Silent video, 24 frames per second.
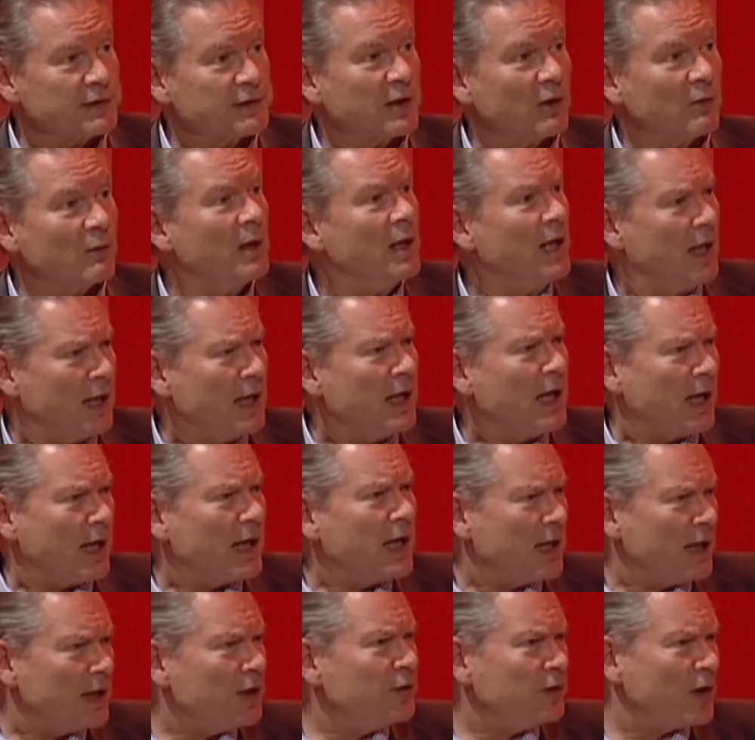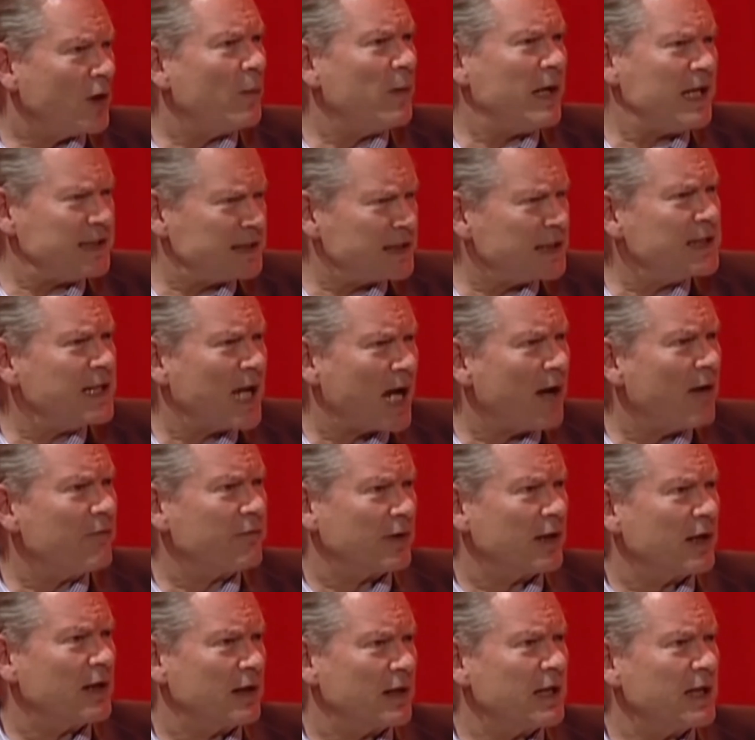So, you know, he did
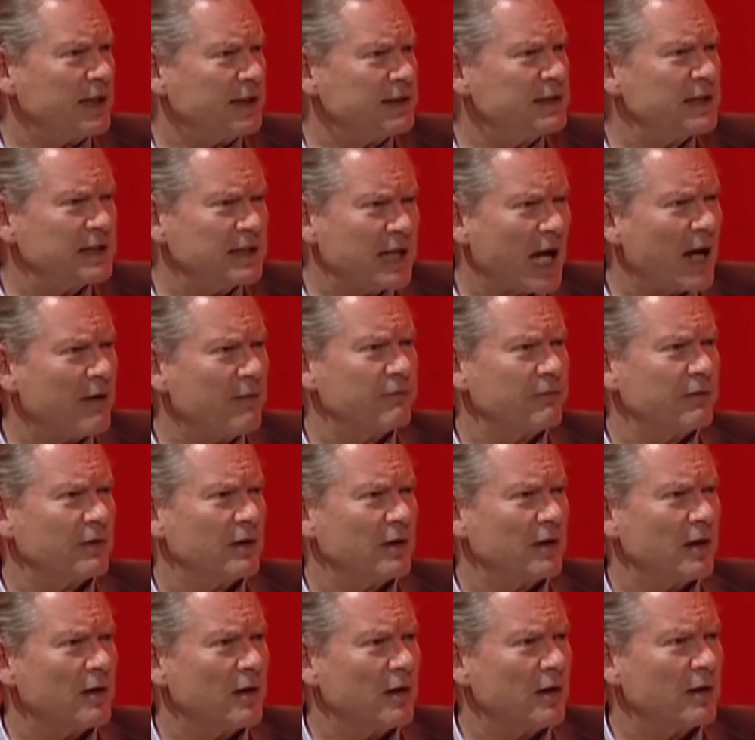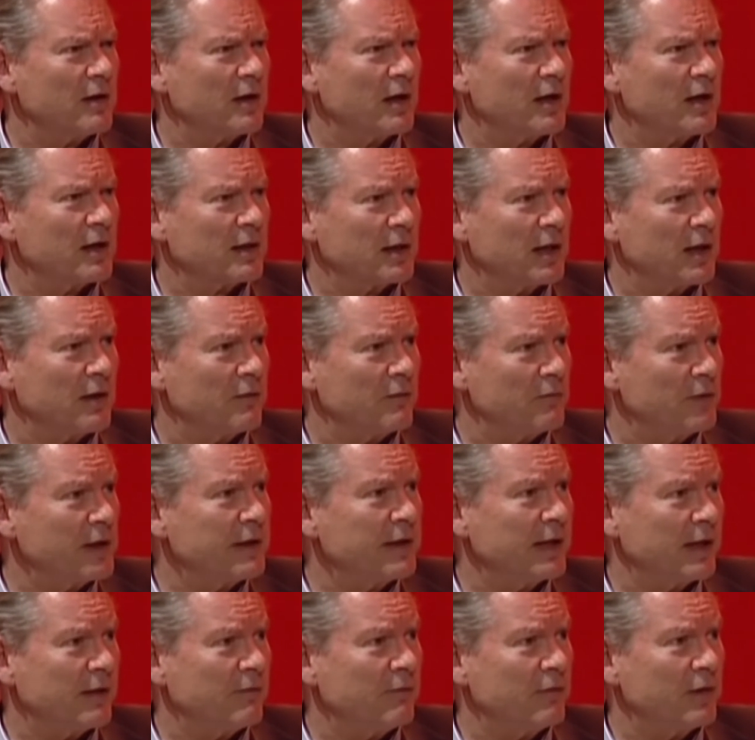have, he did have a, a, a
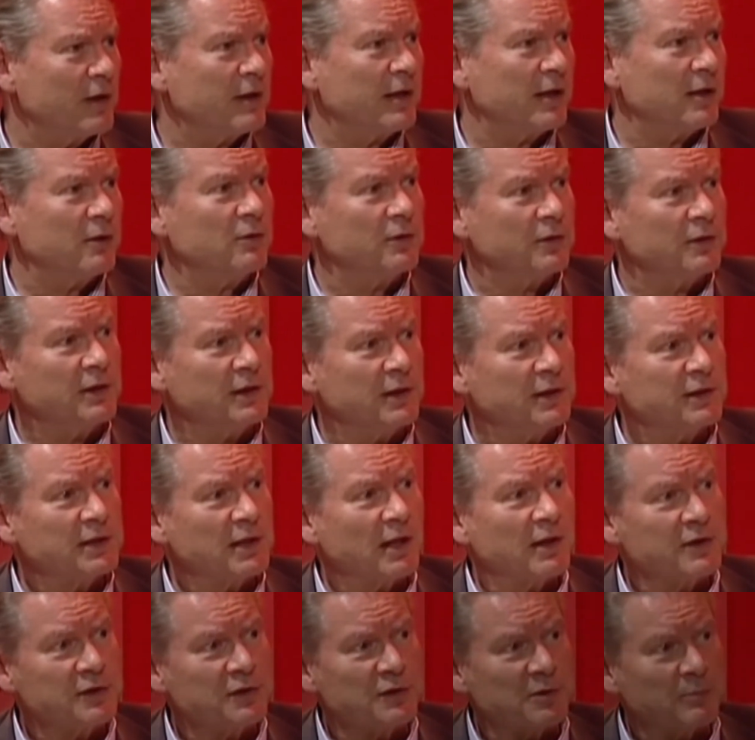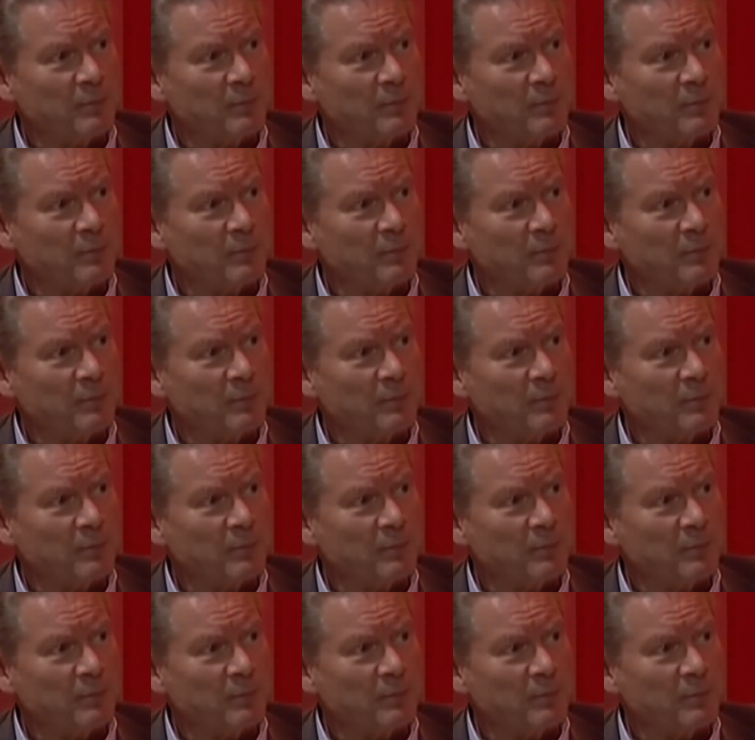very, very good intelligence